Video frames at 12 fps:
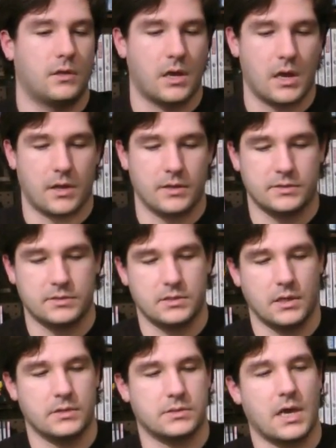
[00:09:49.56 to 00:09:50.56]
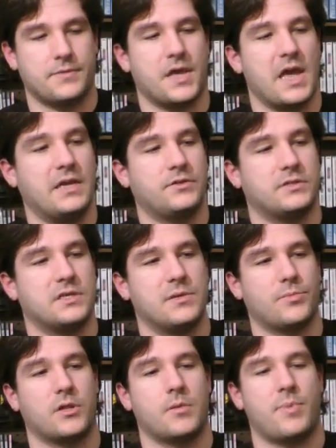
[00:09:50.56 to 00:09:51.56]
It's got the H
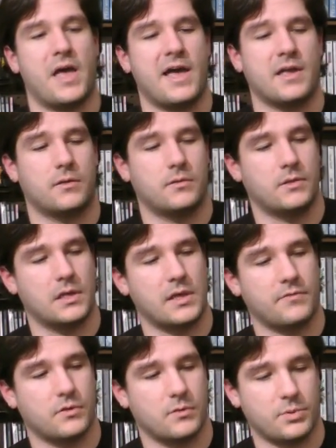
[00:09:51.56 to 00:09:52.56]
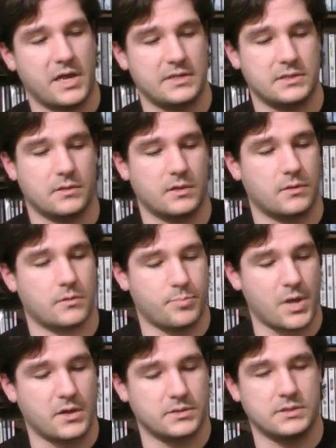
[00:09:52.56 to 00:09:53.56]
seam on the back. They left in the plastic. The
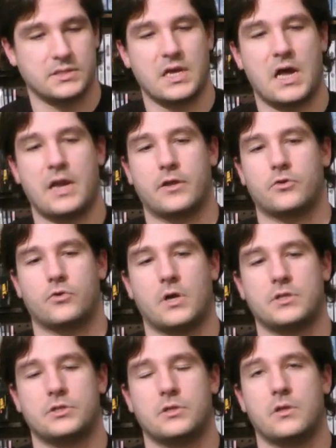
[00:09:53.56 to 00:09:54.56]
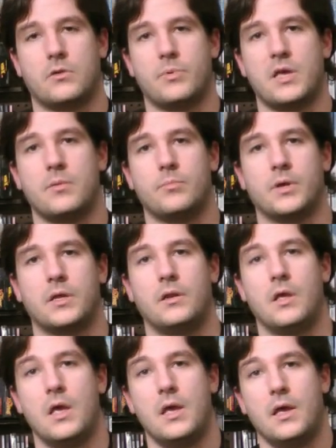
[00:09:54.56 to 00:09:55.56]
box is kind of crushed a little bit, but
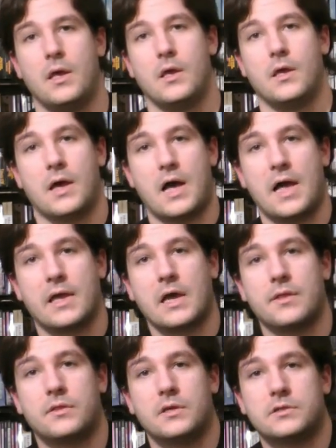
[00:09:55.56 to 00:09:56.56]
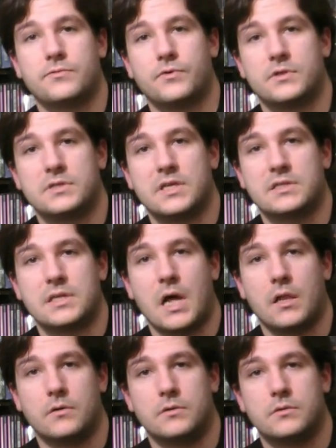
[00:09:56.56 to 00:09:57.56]
I got this for
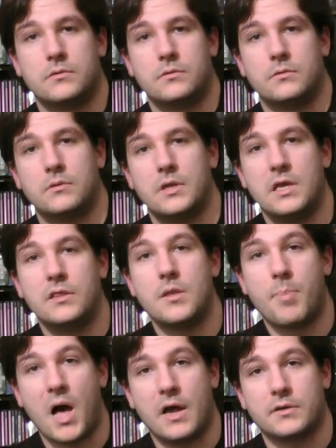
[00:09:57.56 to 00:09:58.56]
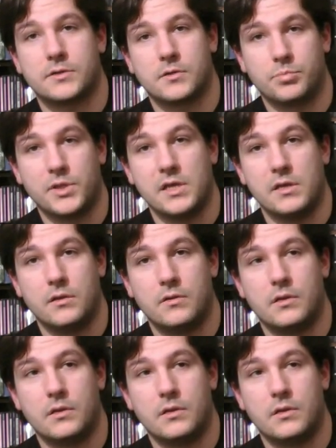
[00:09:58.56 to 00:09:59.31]
$6. in the box, complete.